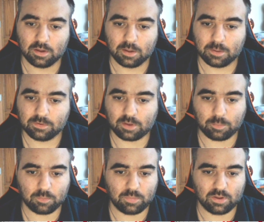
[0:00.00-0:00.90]

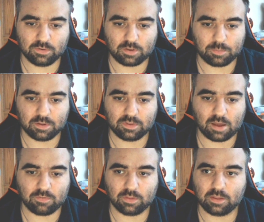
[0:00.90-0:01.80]
something
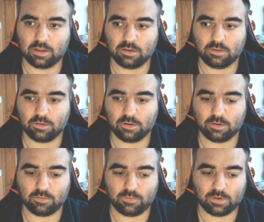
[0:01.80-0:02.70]
definitely
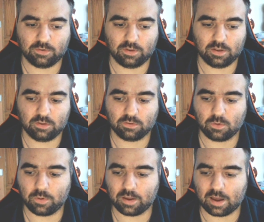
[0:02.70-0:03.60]
fishy is
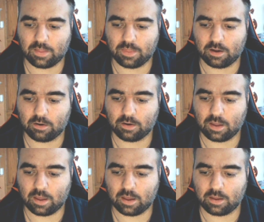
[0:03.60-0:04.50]
going on there.
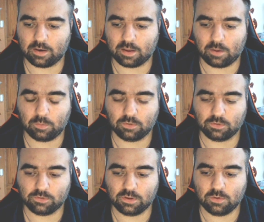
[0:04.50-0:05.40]
And I will
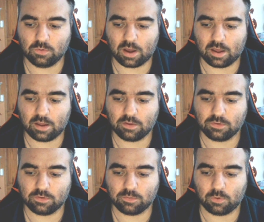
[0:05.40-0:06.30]
see you
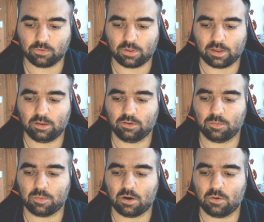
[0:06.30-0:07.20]
guys most likely
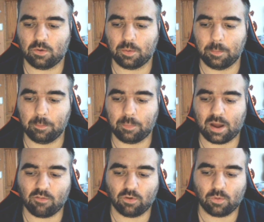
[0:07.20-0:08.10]
tomorrow. Bye,
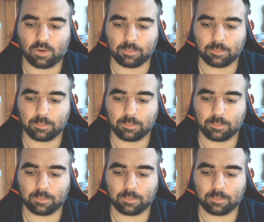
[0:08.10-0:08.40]
everyone.